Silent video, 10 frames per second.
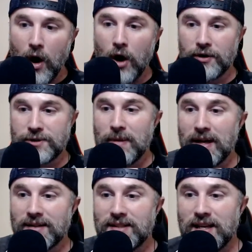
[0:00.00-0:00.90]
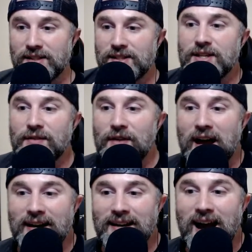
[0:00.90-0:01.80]
Halls, man, that's the stuff I
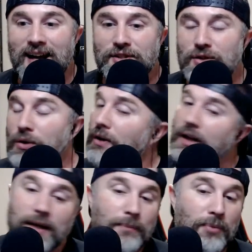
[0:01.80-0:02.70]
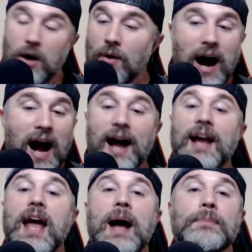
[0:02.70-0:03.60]
had in high school. Bro,
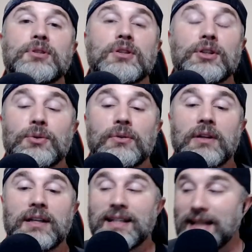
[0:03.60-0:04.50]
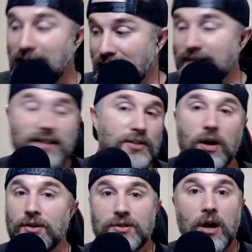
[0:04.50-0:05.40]
I absolutely need these
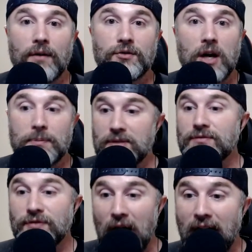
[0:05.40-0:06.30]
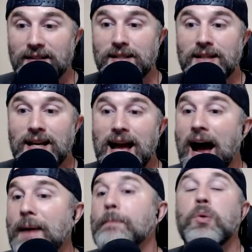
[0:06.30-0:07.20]
Halls cough drops. In fact,
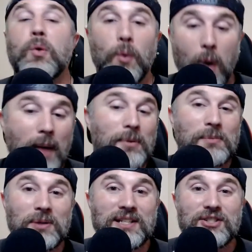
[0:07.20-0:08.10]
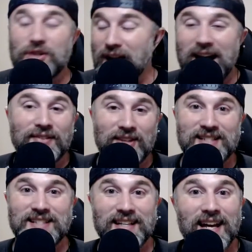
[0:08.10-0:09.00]
I probably should have had
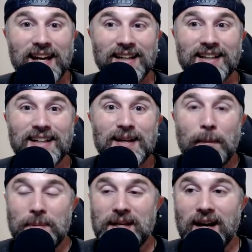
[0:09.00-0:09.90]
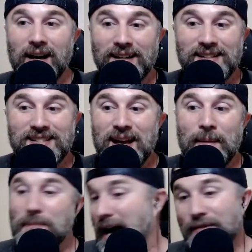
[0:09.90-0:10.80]
these today because
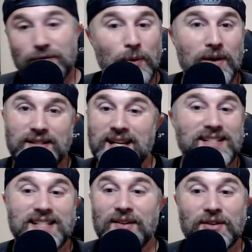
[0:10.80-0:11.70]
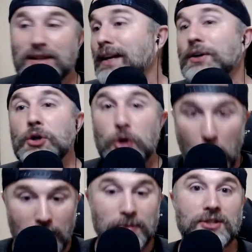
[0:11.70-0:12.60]
my voice has sounded like
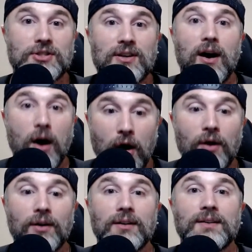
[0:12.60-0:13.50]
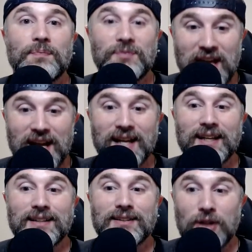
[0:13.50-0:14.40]
garbage all
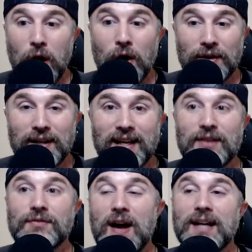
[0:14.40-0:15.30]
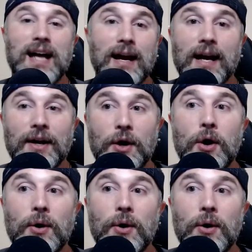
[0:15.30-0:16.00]
day long. And in fact, I got